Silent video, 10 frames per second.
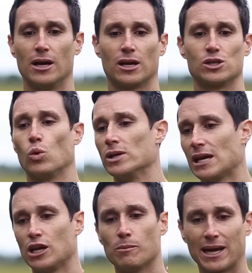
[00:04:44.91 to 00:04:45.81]
because one
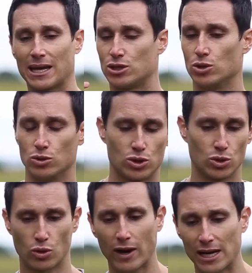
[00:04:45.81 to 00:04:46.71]
day you might get too
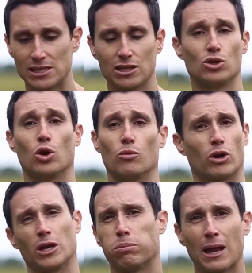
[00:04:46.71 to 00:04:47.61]
crazy and you don't
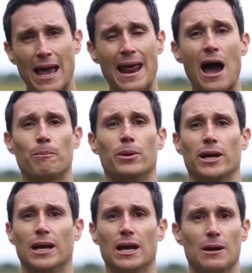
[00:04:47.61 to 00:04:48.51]
really plan out. But
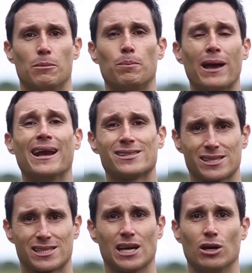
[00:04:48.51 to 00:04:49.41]
planning is a
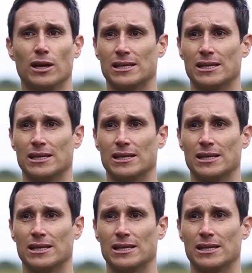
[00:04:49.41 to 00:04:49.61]
skill.